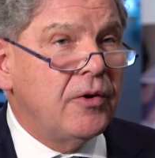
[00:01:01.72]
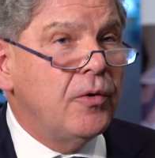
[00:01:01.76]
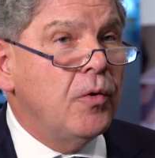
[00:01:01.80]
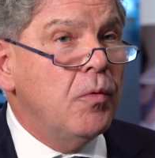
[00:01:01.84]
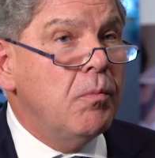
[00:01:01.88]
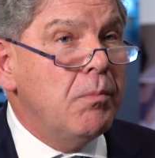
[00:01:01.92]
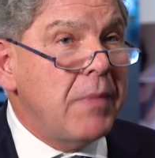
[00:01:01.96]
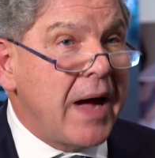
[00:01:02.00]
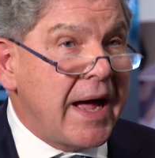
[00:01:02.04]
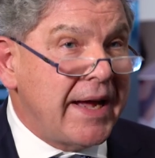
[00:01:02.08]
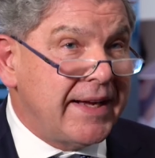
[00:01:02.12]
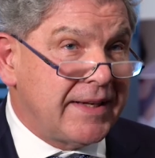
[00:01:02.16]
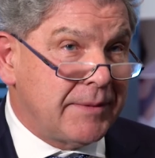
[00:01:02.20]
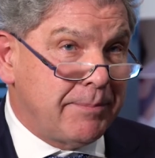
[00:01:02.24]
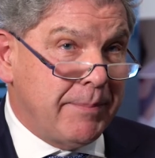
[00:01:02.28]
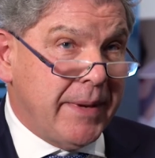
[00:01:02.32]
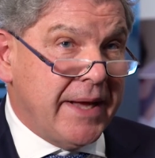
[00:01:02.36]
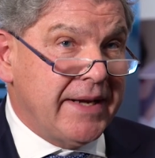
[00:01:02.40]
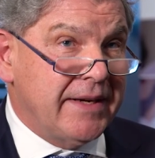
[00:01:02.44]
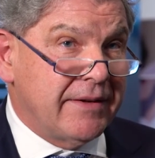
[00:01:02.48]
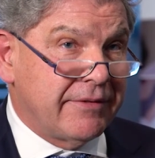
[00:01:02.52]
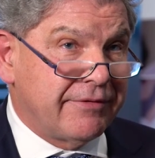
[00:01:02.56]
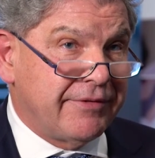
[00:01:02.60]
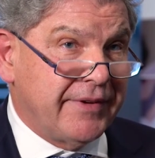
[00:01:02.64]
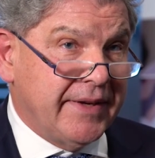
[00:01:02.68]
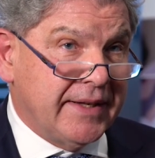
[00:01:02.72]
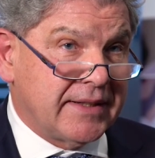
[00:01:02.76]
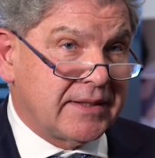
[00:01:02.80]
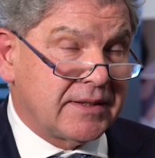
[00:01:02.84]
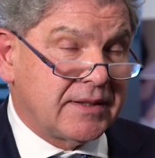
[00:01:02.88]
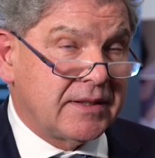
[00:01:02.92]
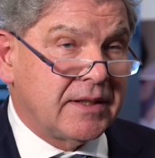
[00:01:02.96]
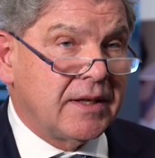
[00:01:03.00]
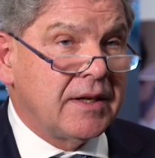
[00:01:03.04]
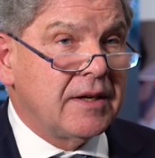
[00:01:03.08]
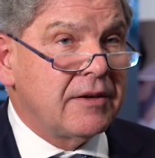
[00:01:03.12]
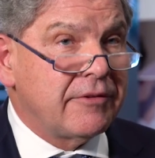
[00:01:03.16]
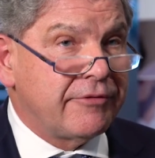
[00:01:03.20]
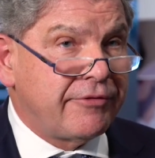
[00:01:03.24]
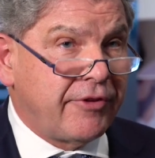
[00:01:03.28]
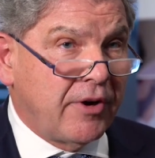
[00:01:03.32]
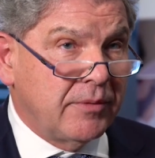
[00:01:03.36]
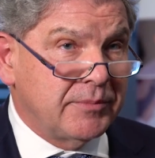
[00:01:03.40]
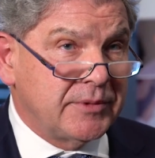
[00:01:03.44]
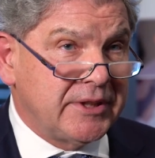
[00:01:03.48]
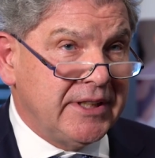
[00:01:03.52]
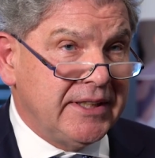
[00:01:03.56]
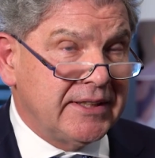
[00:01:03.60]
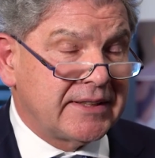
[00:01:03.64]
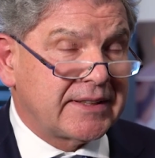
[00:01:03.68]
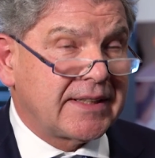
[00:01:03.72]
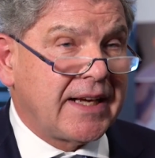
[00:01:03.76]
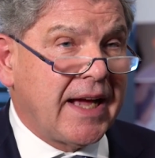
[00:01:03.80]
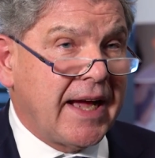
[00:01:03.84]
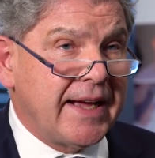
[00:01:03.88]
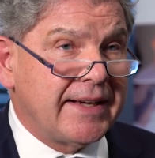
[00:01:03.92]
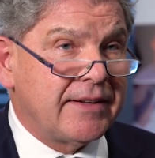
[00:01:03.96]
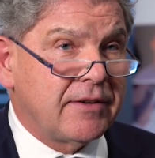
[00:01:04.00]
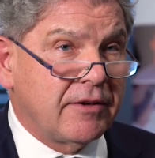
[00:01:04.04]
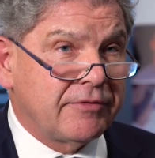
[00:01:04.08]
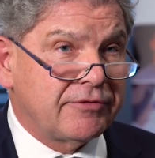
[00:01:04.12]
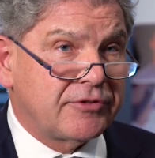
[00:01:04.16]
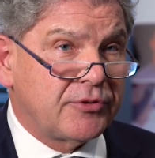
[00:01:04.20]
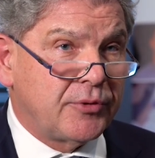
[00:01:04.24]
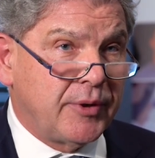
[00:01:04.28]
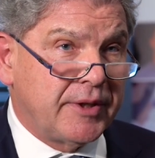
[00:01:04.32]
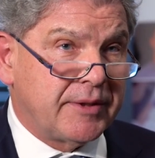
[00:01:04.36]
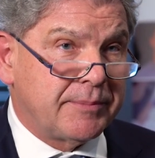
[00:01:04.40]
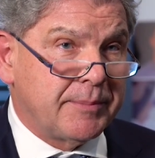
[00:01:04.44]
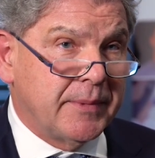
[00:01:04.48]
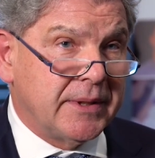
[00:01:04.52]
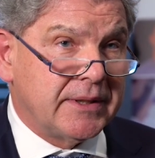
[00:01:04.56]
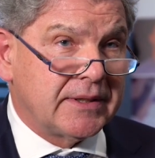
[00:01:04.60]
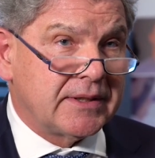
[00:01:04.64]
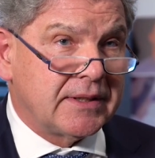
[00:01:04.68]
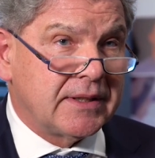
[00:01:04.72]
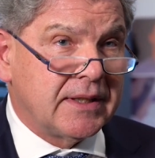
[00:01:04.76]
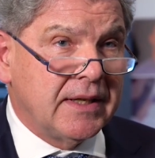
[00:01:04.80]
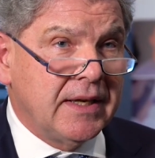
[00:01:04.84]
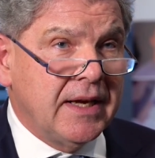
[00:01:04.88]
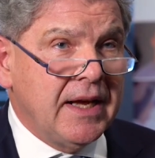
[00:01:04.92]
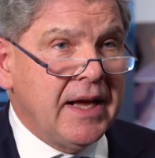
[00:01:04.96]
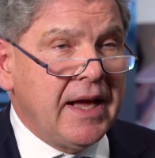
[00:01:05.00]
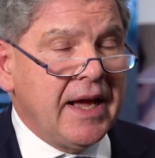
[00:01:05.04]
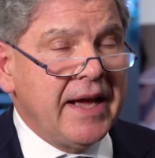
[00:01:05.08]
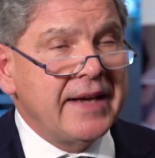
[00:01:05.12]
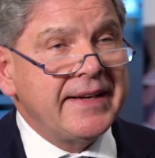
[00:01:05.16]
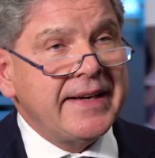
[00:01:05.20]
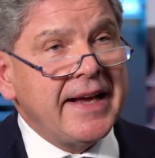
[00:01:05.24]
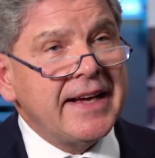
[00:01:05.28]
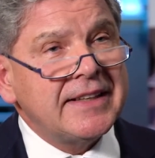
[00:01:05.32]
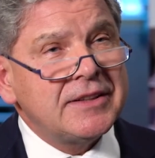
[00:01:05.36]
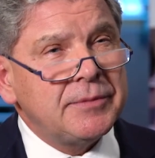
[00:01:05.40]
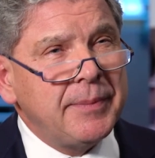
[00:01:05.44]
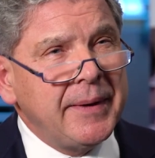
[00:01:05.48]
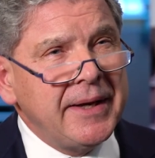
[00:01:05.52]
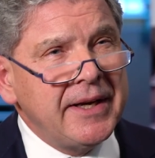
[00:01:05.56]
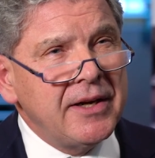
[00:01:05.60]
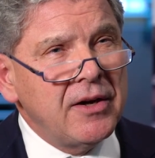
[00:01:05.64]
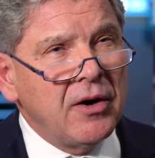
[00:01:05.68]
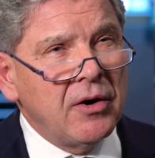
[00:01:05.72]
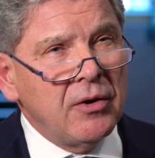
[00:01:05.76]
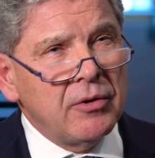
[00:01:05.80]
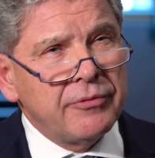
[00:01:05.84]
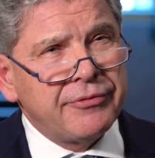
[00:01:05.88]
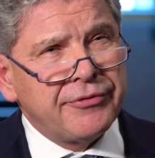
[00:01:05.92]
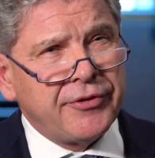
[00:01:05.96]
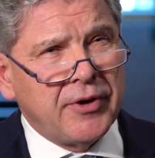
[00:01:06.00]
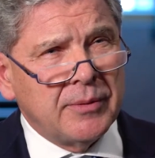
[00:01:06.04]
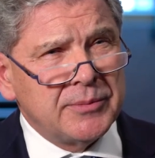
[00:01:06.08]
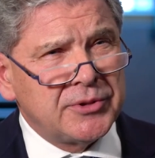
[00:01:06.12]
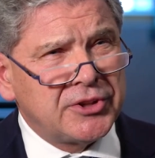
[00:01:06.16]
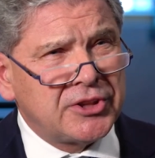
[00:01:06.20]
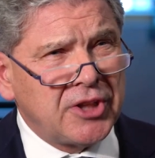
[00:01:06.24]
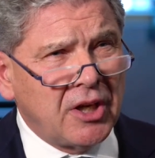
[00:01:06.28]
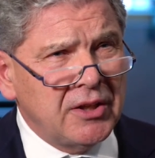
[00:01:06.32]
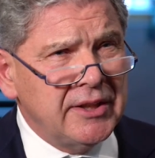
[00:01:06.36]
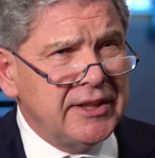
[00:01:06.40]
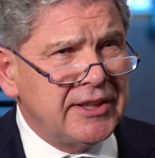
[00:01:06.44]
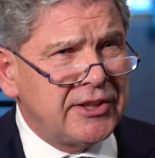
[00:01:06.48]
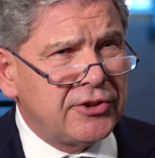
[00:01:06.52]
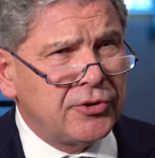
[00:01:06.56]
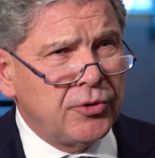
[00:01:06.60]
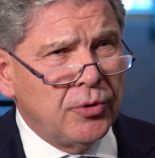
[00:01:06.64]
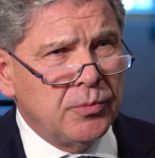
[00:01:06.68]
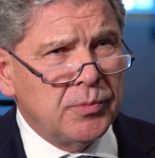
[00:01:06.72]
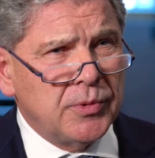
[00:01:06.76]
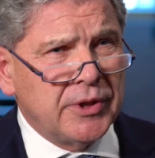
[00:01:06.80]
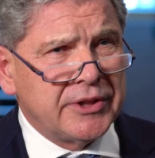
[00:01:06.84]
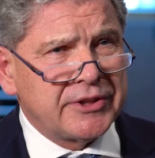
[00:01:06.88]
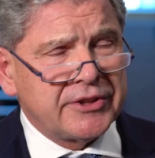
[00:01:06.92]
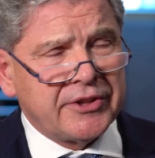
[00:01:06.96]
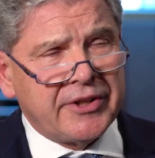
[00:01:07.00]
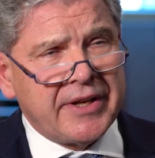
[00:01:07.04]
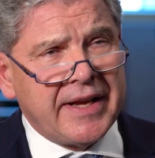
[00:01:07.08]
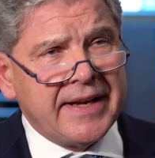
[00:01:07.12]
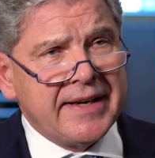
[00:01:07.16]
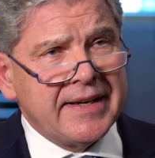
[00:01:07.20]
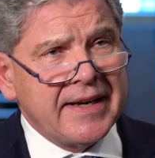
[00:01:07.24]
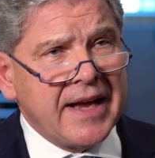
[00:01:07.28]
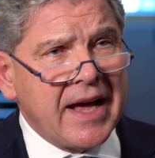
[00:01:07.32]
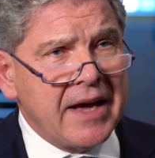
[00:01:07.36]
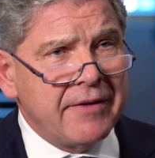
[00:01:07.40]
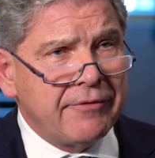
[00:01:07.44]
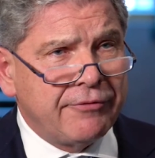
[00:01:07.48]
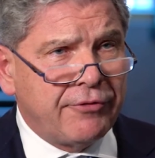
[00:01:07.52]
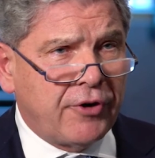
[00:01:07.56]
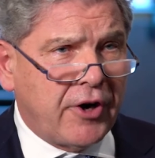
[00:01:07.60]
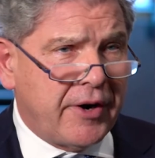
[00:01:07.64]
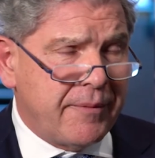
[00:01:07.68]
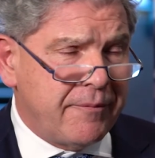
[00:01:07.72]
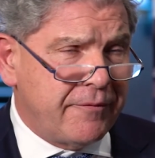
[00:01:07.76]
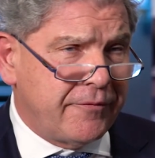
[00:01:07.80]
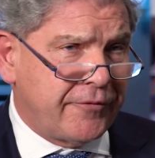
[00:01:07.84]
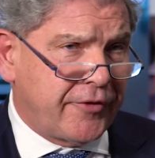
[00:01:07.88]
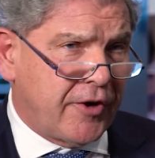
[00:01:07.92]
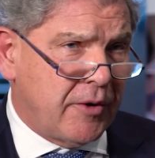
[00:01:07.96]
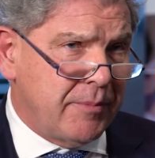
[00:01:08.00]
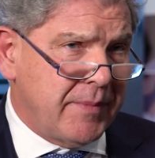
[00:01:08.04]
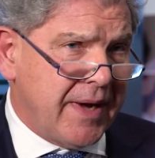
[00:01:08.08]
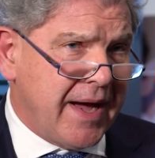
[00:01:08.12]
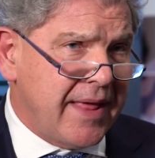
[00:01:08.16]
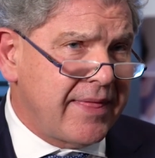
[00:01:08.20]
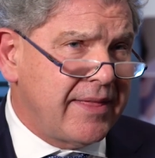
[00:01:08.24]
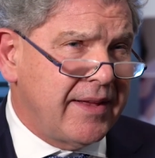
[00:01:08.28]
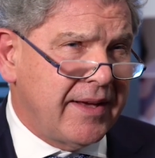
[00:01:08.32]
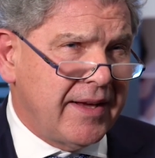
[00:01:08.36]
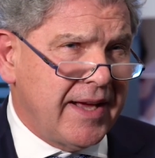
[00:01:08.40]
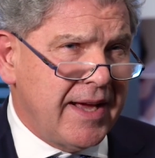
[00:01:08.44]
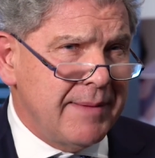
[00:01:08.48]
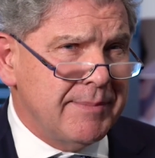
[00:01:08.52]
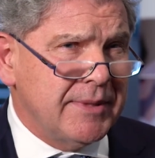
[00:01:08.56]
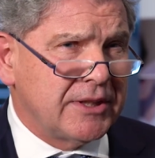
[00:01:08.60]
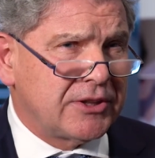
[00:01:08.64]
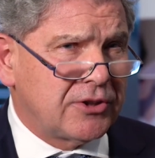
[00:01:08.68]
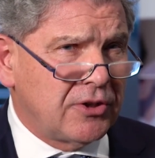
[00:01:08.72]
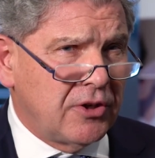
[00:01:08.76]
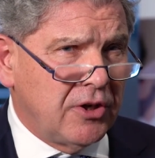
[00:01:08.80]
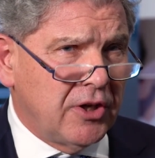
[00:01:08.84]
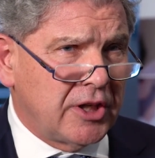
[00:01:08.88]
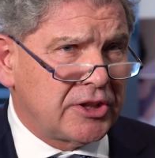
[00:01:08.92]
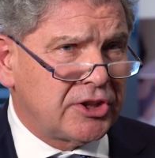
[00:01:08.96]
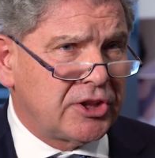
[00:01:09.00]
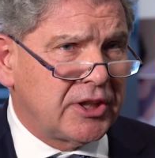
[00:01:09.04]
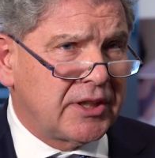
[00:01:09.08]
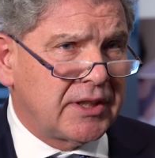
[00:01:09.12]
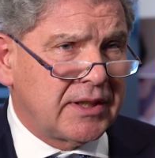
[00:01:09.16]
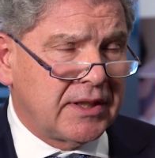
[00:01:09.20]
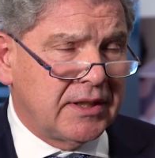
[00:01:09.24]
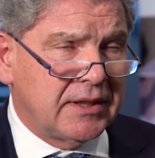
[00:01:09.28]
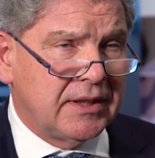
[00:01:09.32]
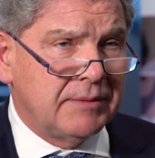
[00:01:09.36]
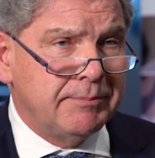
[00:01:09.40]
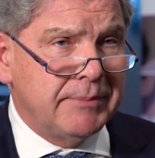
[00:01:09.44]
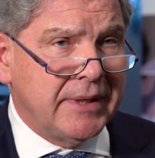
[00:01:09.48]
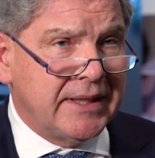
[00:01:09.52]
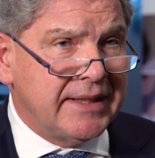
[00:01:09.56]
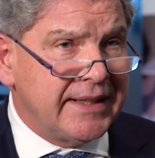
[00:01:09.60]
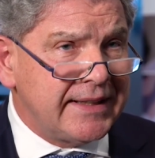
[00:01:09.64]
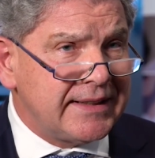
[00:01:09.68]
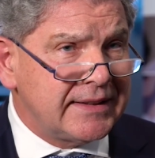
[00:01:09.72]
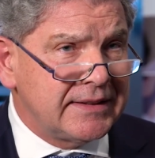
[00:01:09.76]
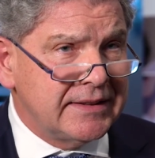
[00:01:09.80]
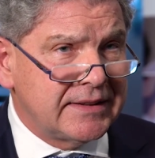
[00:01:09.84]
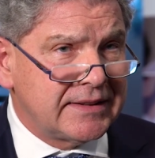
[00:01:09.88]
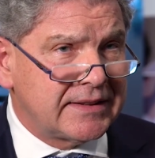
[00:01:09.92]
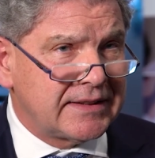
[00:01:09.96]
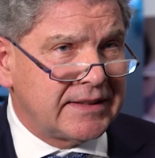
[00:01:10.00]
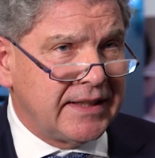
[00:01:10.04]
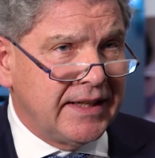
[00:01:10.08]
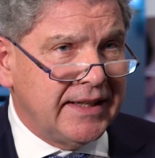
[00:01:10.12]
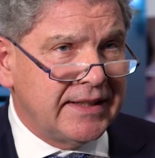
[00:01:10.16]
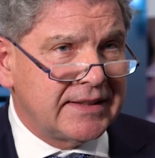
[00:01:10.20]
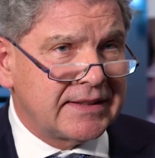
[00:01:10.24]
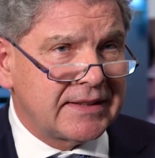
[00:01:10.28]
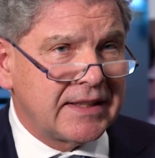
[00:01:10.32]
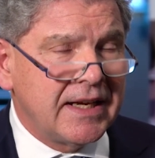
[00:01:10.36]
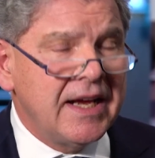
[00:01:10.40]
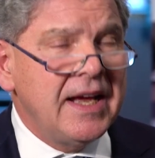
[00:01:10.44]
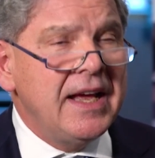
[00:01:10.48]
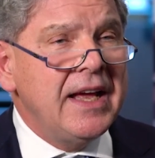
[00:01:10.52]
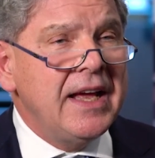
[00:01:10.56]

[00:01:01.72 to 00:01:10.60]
who might benefit from this kind of treatment. And as we know from solid tumors and for, from other hematological malignancies,